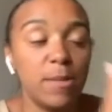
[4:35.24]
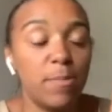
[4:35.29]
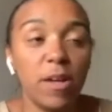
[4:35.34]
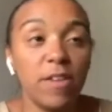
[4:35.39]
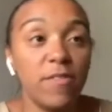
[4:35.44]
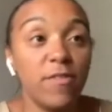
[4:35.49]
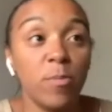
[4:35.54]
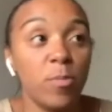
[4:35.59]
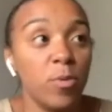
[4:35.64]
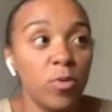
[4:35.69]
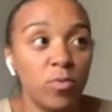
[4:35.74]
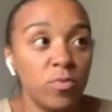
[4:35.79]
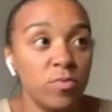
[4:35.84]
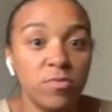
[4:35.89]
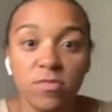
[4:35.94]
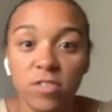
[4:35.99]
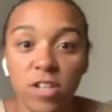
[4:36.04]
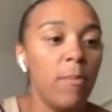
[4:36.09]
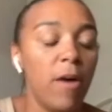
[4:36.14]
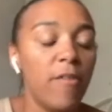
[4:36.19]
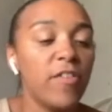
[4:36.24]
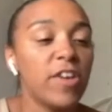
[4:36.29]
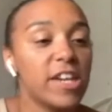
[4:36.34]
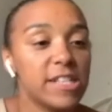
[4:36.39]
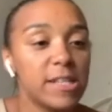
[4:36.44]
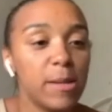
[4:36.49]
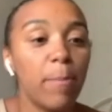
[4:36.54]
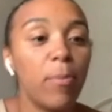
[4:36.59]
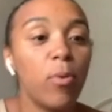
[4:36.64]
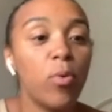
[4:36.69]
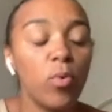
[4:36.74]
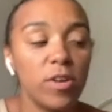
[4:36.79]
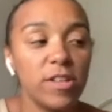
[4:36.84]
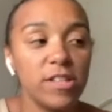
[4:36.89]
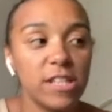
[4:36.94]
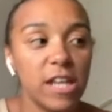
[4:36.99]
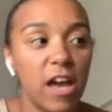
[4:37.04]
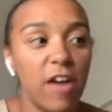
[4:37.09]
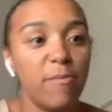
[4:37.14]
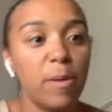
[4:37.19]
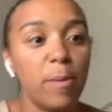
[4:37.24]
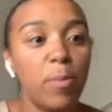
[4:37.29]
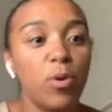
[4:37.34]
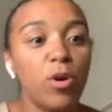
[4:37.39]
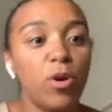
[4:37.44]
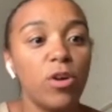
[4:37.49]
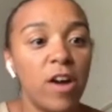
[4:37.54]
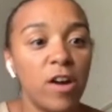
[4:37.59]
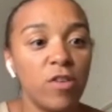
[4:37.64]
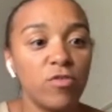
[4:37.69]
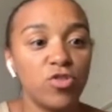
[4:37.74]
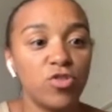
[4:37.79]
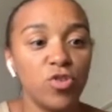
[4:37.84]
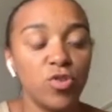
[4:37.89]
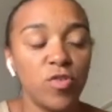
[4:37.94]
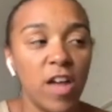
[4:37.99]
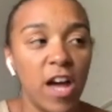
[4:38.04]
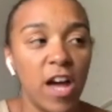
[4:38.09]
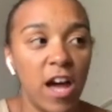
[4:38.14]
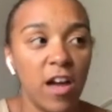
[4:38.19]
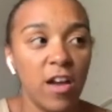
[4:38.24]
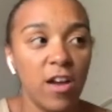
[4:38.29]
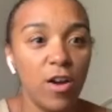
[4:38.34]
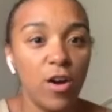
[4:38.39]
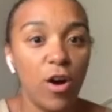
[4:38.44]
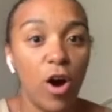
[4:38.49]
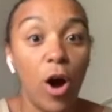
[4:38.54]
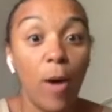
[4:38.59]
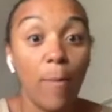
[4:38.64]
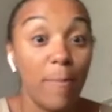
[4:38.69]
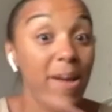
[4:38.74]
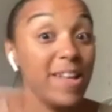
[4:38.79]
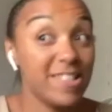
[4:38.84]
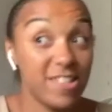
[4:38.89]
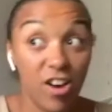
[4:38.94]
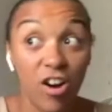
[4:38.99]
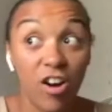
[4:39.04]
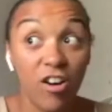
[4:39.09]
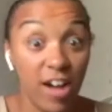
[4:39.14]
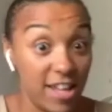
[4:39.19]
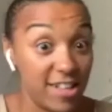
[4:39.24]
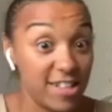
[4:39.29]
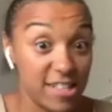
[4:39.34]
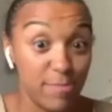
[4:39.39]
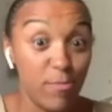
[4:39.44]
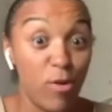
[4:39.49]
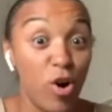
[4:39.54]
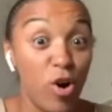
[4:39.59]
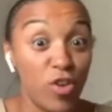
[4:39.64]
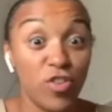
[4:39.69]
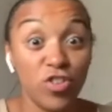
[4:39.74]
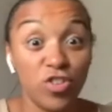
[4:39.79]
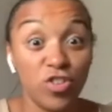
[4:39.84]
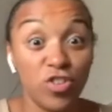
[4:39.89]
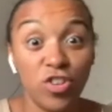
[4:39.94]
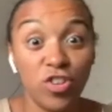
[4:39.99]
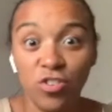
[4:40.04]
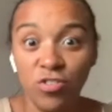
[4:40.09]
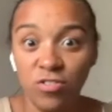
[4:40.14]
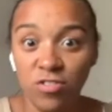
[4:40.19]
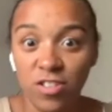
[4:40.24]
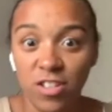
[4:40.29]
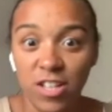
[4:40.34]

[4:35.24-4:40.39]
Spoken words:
to play football. I think it's important to have people around you that are better and smarter than you,